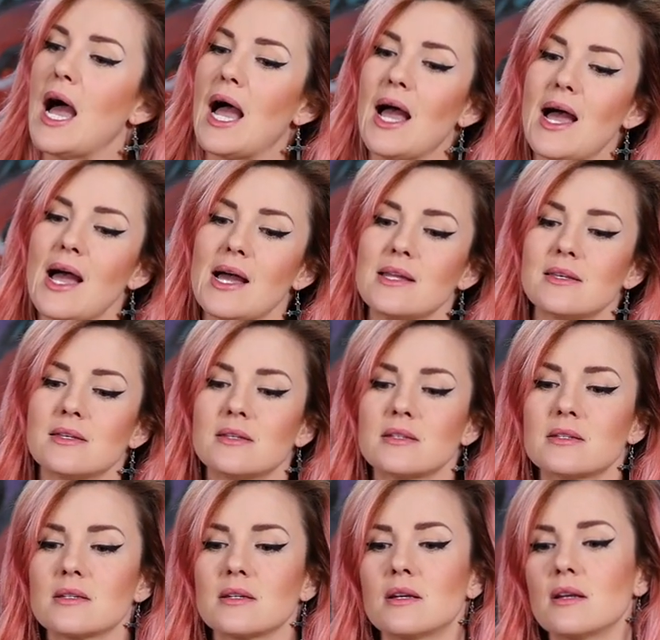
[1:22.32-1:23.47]

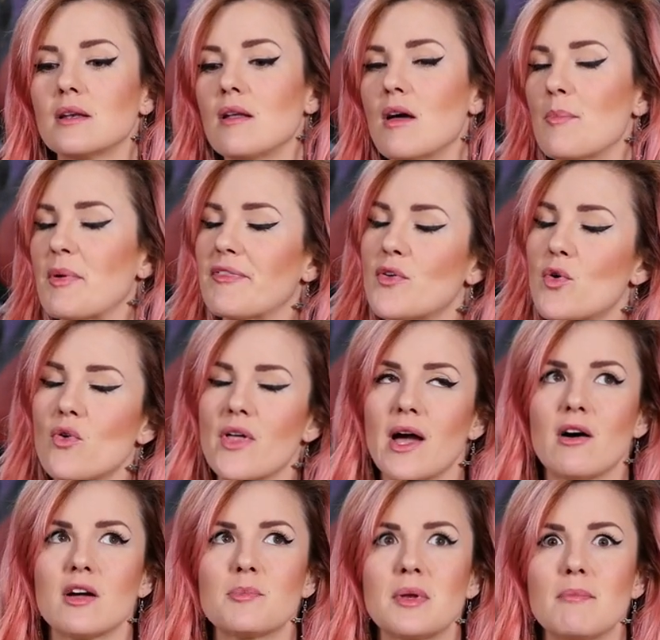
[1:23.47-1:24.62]
And like before
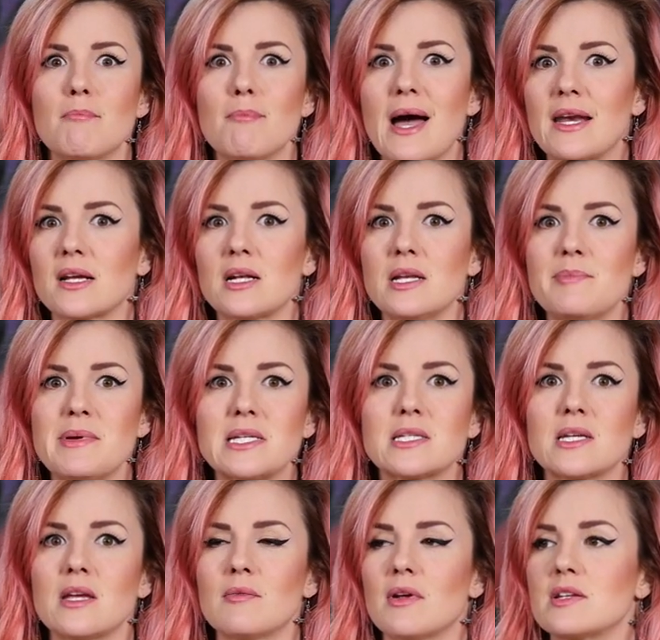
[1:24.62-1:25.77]
that, I'd been manically
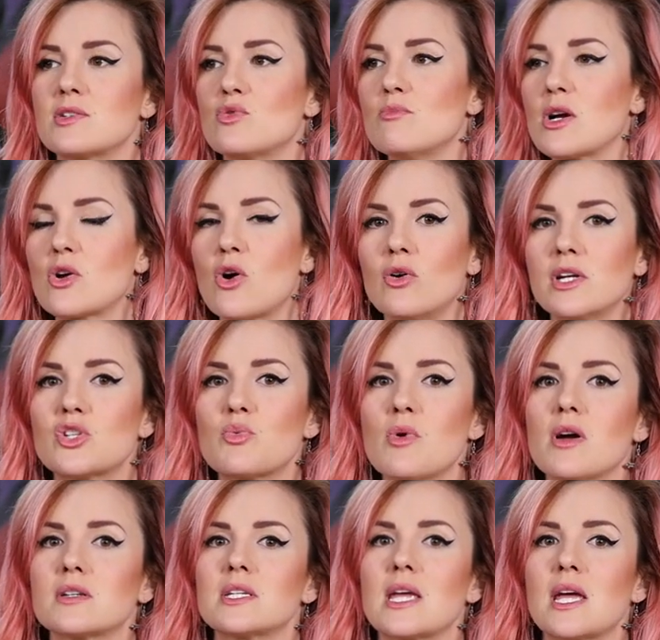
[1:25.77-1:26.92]
busy. I had all my college
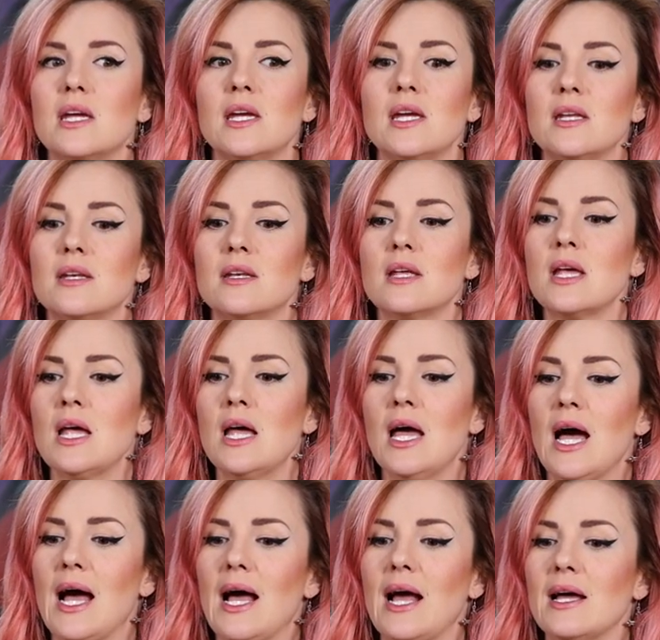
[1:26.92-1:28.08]
work to get in
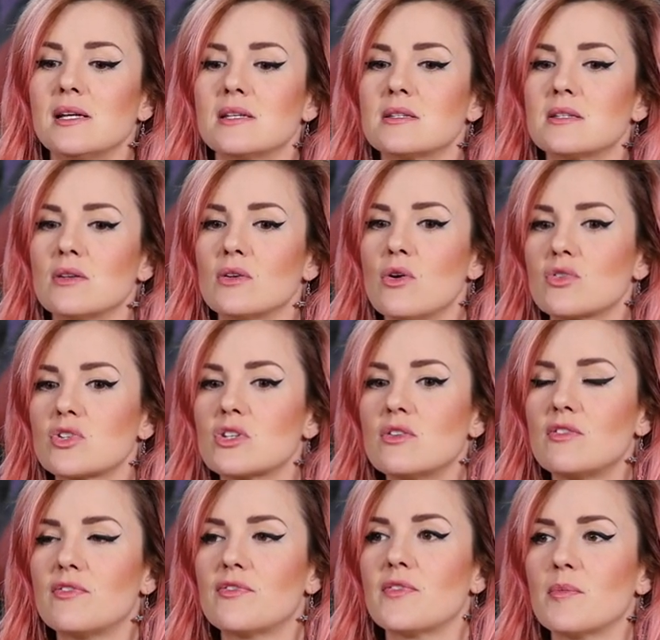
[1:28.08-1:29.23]
and lots
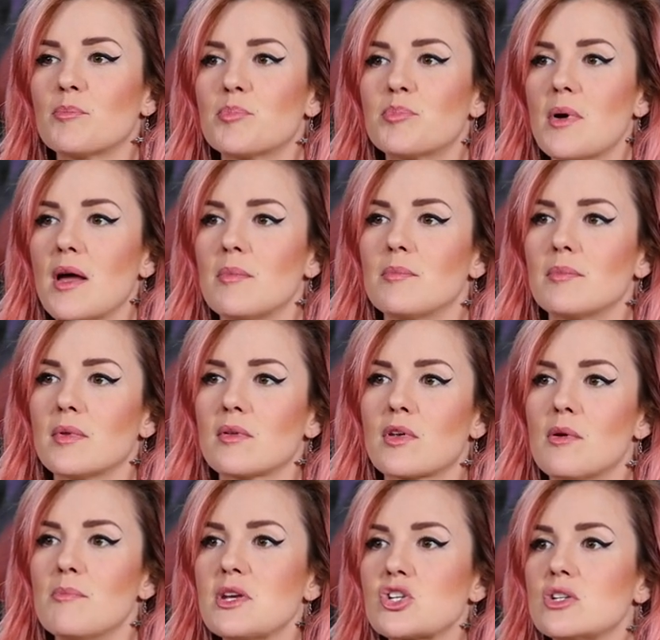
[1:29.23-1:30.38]
of
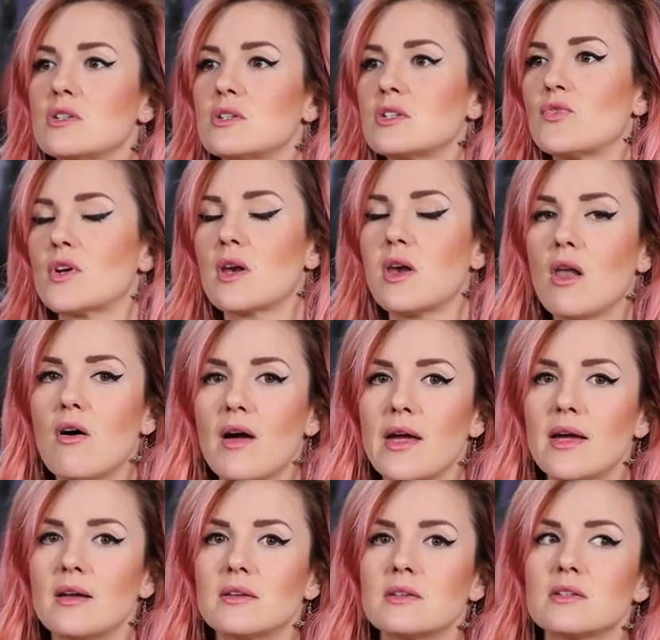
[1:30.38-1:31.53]
commissions for
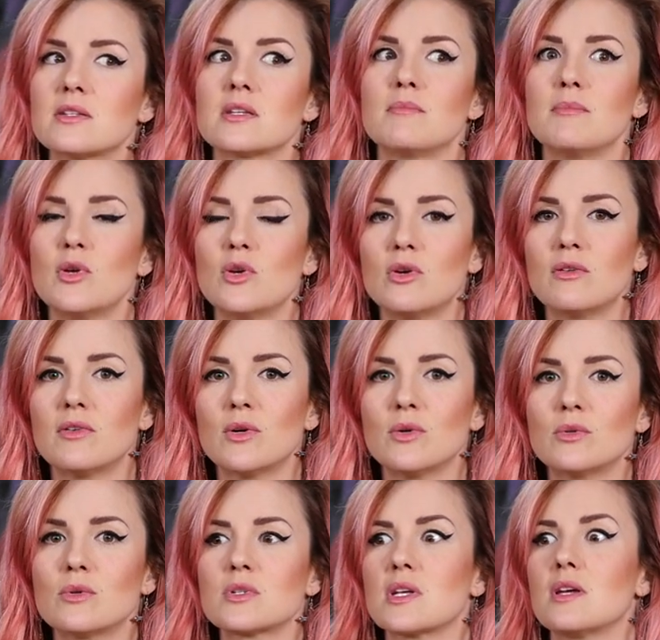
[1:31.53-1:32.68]
clients and
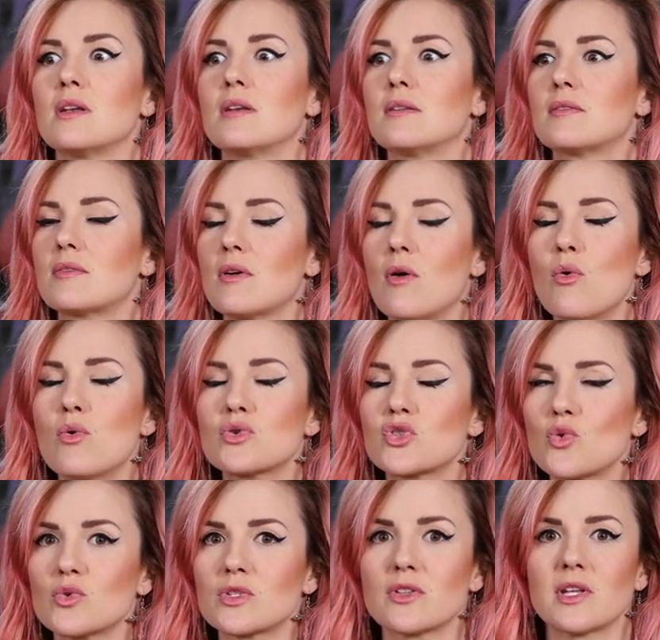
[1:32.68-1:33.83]
murals and all
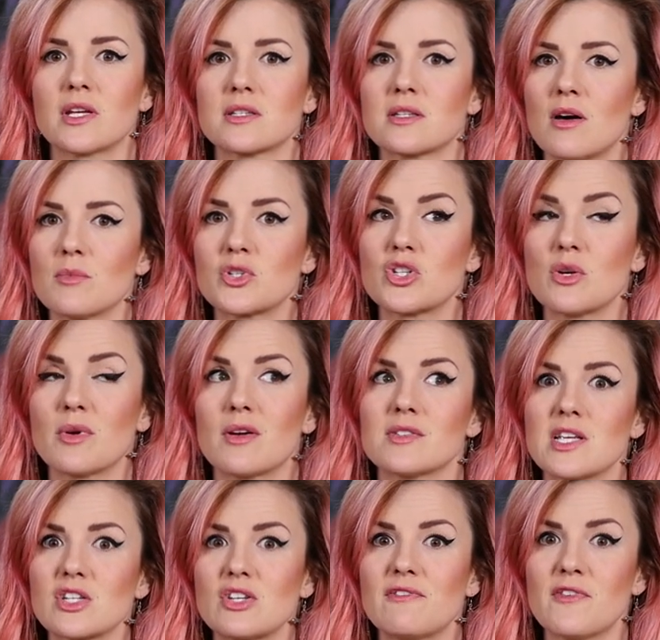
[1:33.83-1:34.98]
sorts of things that I was doing. I was
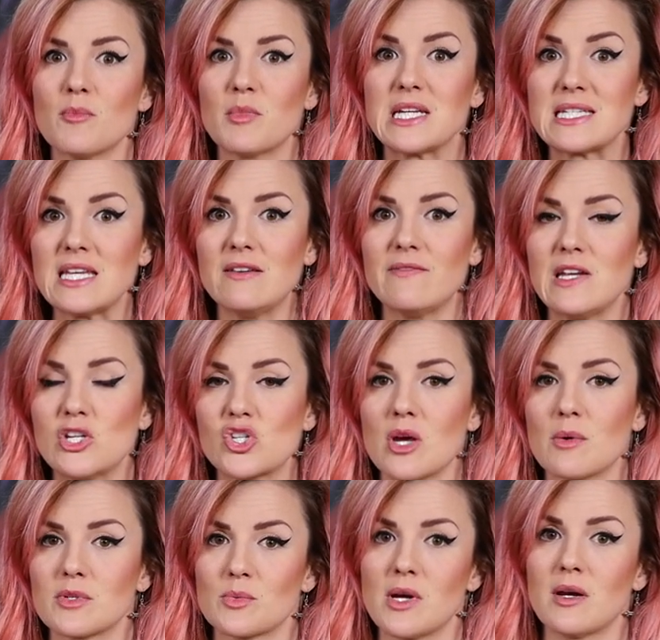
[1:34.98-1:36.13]
actually filming a TV
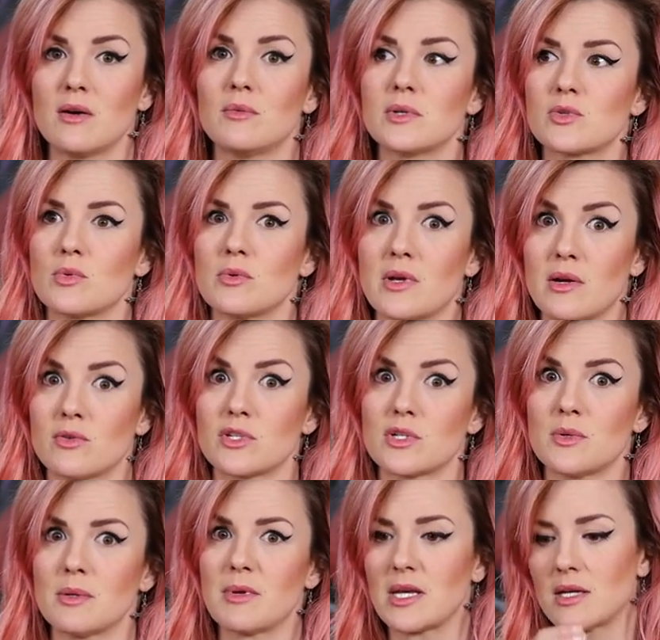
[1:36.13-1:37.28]
show as well, which we'll get onto
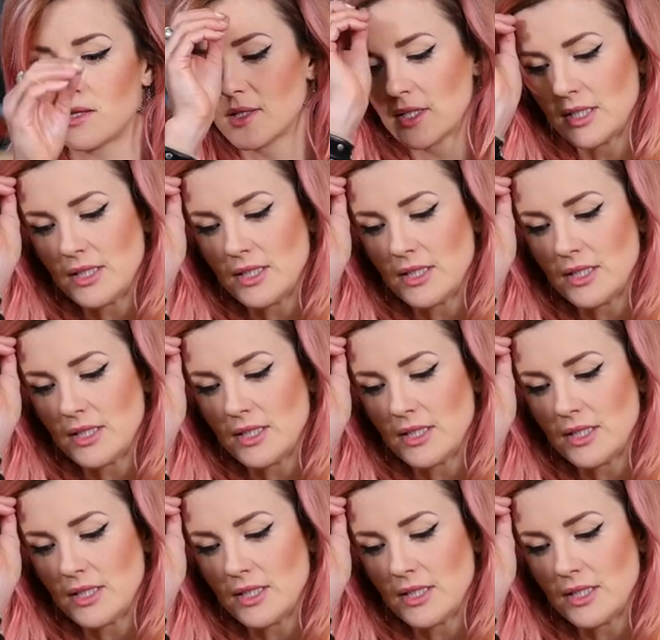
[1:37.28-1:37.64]
in a minute.